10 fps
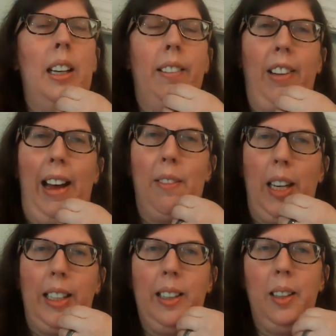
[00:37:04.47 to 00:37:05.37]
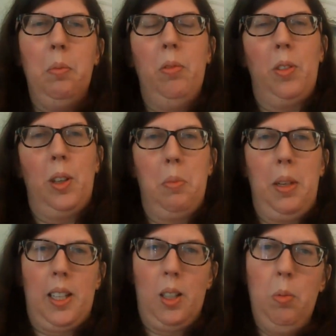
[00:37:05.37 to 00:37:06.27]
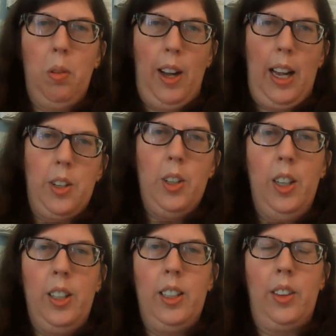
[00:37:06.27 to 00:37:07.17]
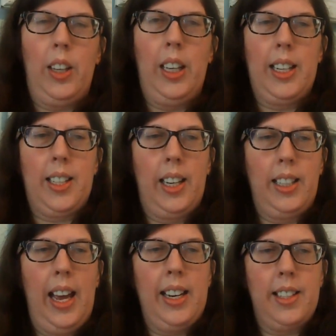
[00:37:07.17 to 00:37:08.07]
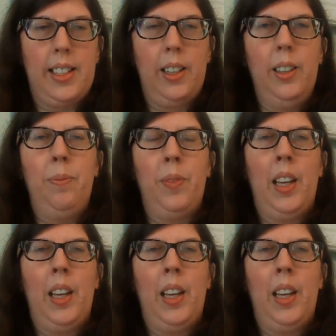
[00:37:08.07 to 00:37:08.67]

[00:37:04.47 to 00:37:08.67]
5 a.m. from his supervisor at the NSA Data Center